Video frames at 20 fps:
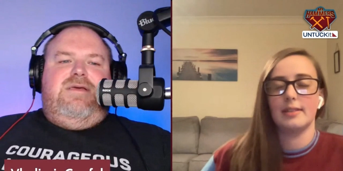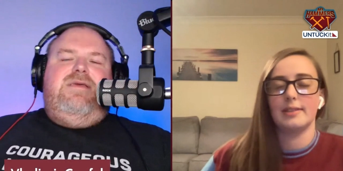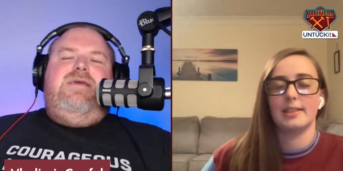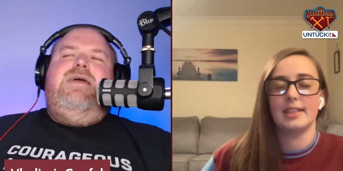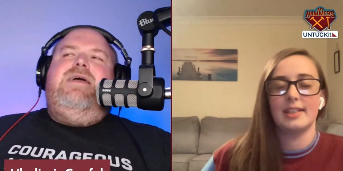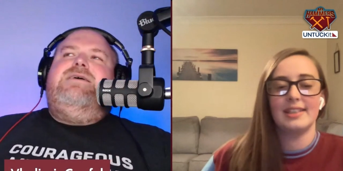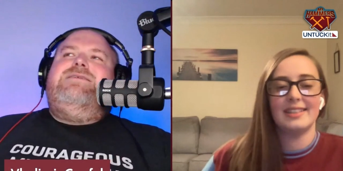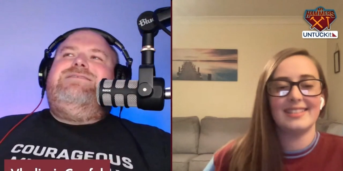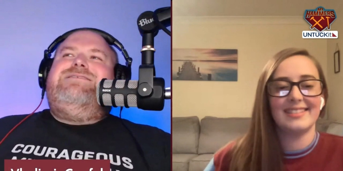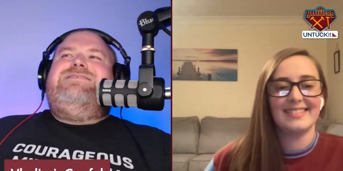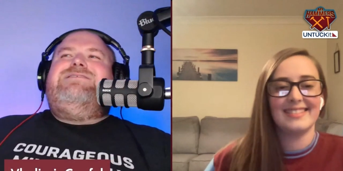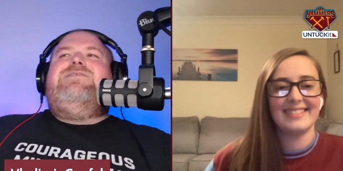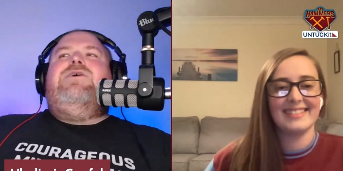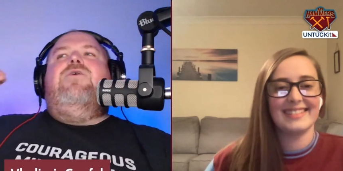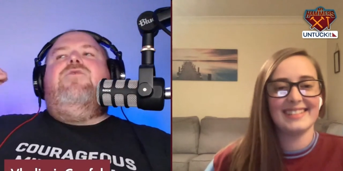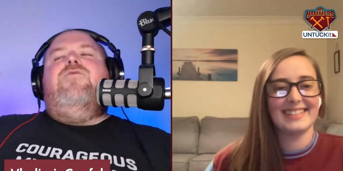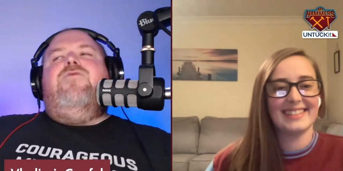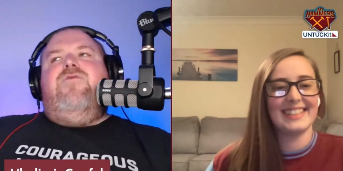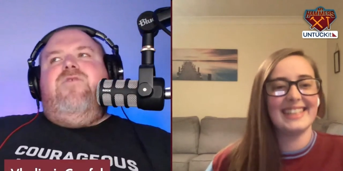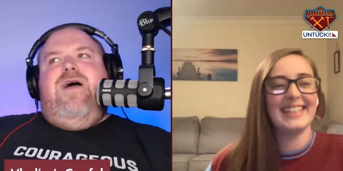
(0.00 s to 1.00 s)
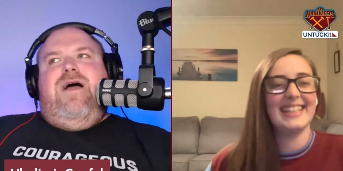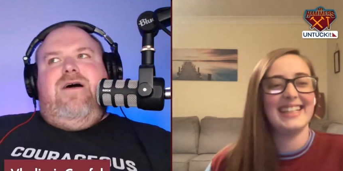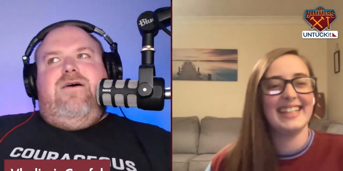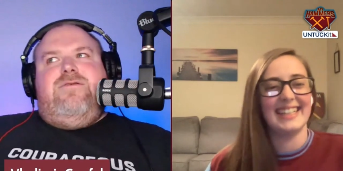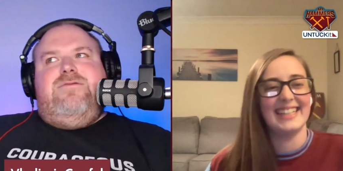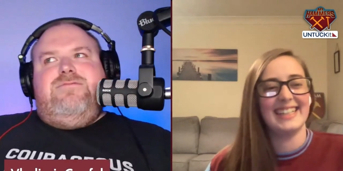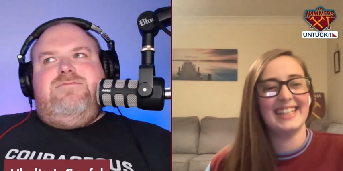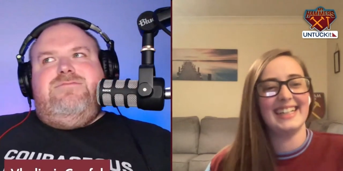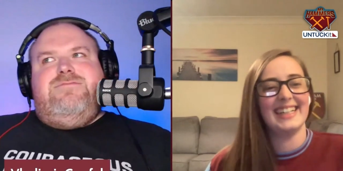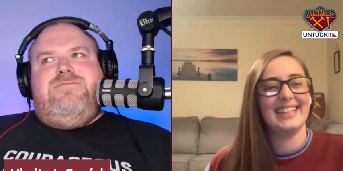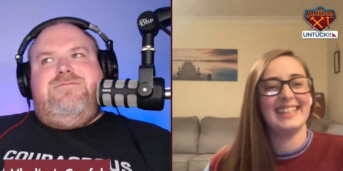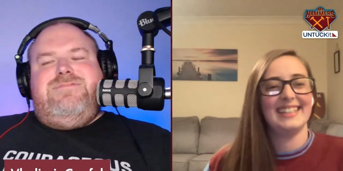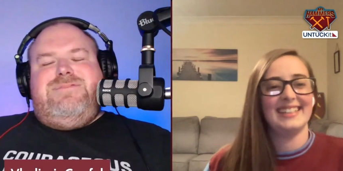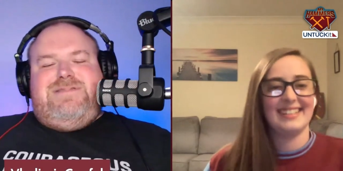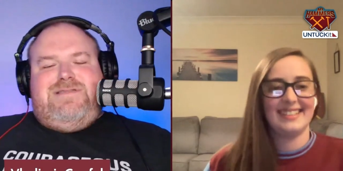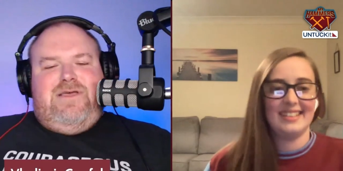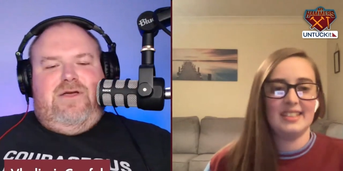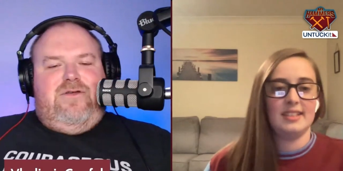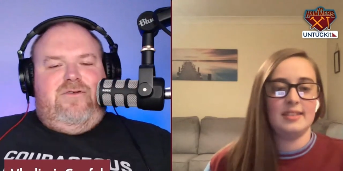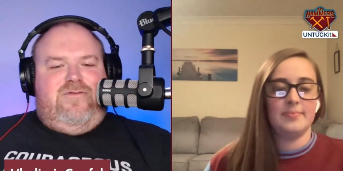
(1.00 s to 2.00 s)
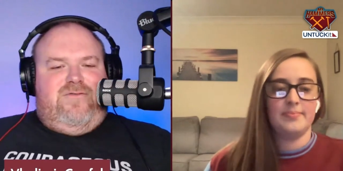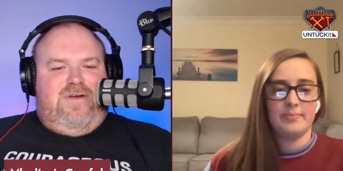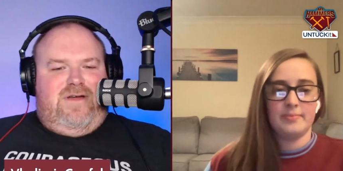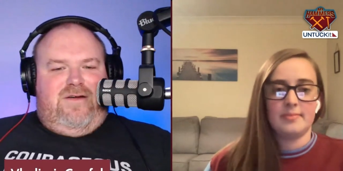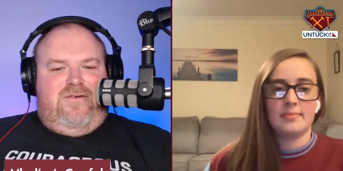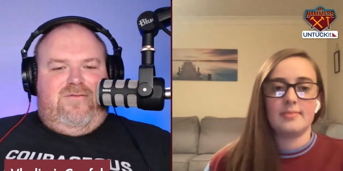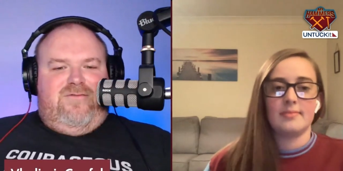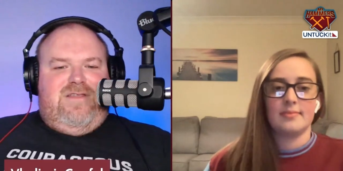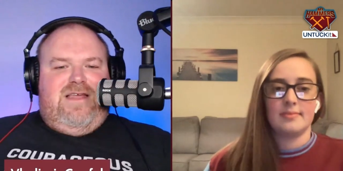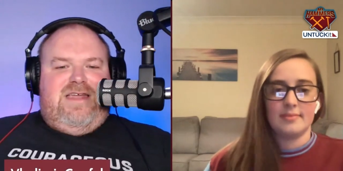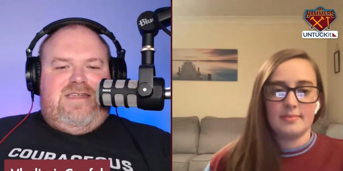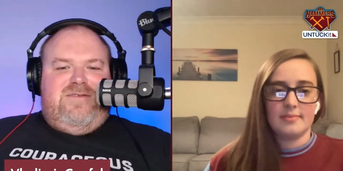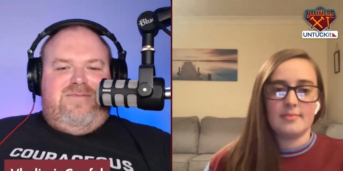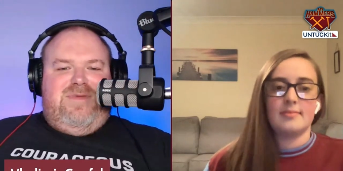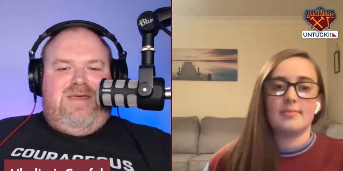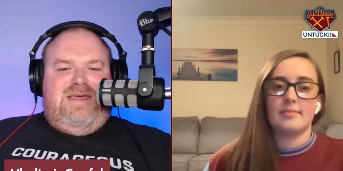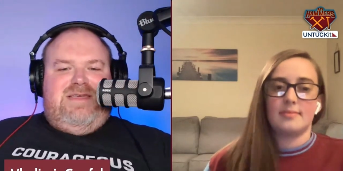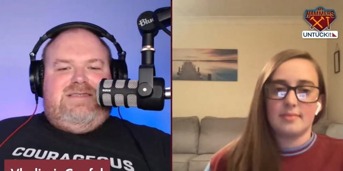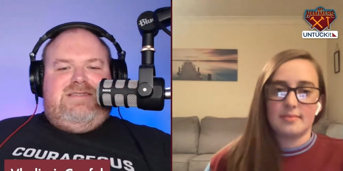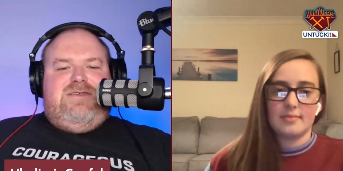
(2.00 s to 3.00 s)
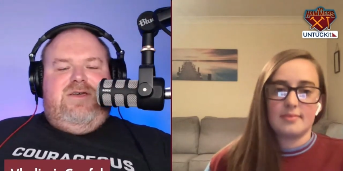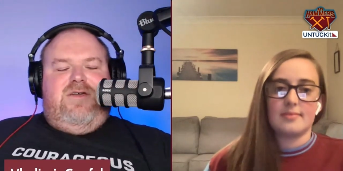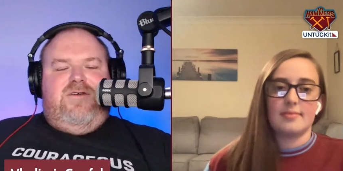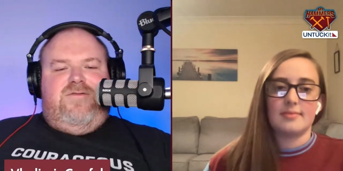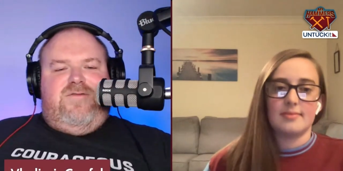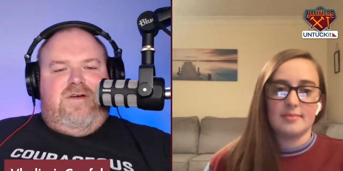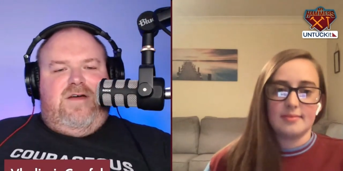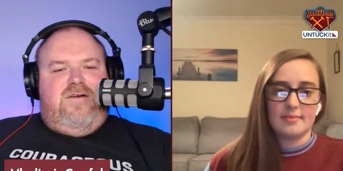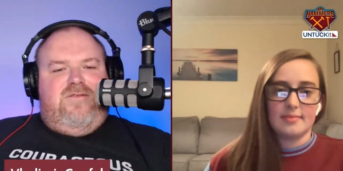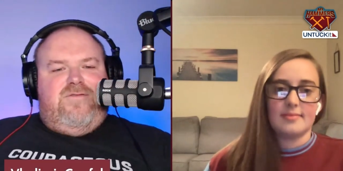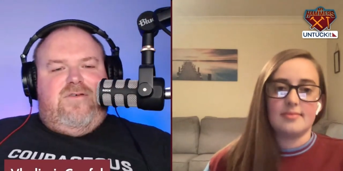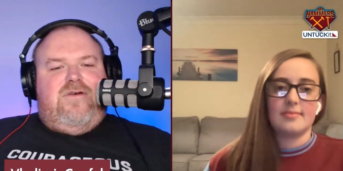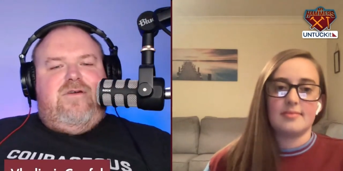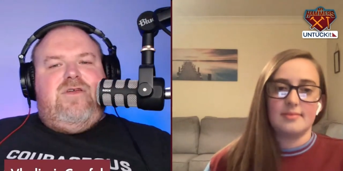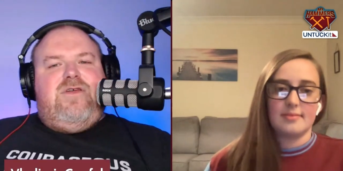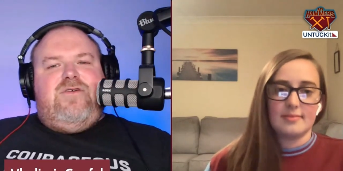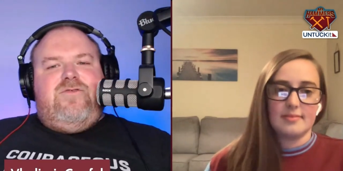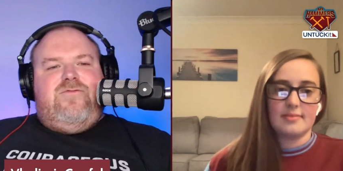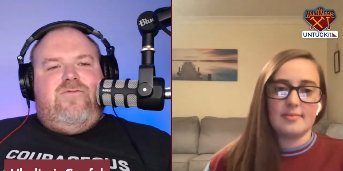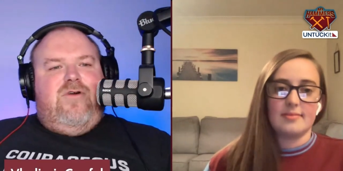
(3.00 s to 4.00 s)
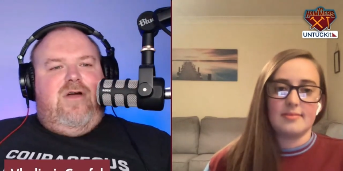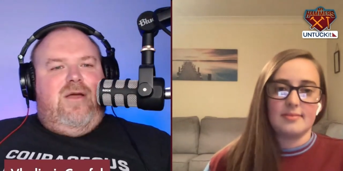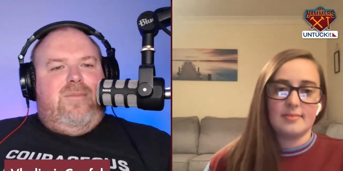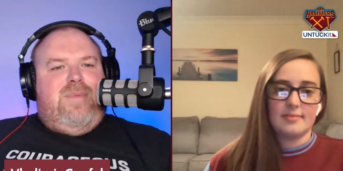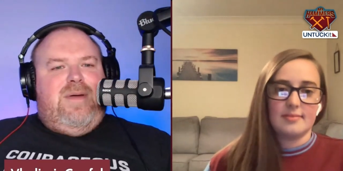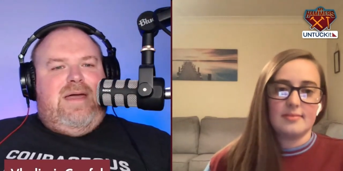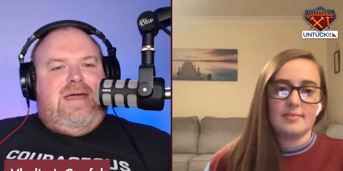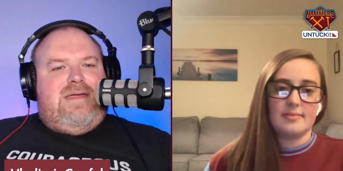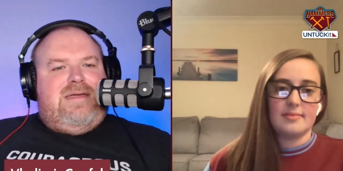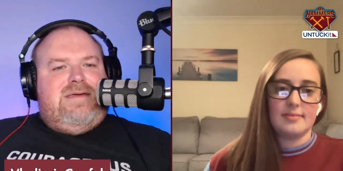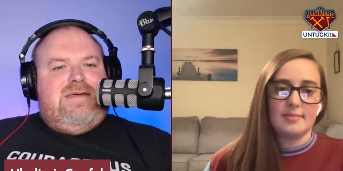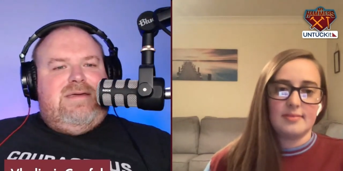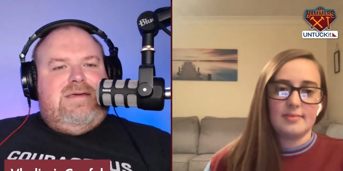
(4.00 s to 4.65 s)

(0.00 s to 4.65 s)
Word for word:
Speaker 1: There yes, Sofal, Sofal, Vladimir Sofal, very good right back,